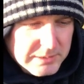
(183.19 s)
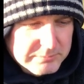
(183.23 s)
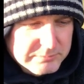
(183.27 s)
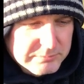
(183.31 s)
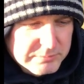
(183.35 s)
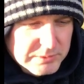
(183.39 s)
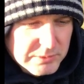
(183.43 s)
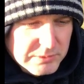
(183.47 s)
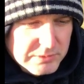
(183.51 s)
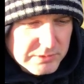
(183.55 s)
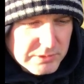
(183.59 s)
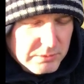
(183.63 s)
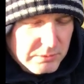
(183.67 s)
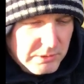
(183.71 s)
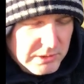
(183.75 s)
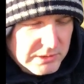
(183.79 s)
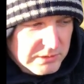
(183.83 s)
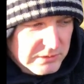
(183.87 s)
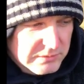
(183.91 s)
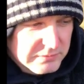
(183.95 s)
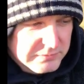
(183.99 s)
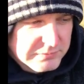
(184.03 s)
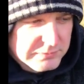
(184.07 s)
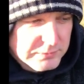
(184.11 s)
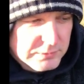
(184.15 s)
I'm using quite a
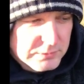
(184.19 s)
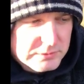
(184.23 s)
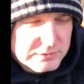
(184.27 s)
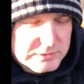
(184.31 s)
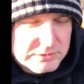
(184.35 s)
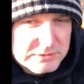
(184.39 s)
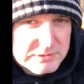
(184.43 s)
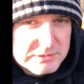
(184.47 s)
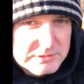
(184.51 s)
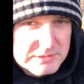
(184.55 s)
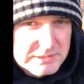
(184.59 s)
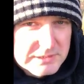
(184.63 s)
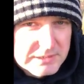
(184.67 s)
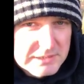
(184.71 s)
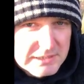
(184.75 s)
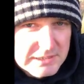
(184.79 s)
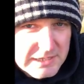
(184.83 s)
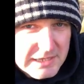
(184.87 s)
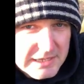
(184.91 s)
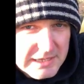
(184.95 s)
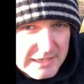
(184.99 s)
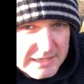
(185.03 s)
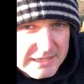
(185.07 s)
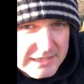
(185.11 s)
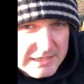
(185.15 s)
lot of force,
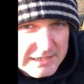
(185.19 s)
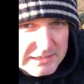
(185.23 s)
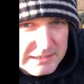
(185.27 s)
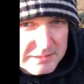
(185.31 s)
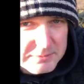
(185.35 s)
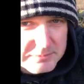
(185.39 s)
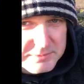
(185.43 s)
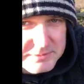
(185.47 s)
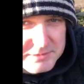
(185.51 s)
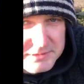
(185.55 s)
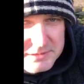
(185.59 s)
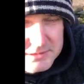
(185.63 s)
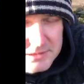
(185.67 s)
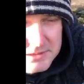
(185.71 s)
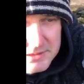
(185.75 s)
and it clips.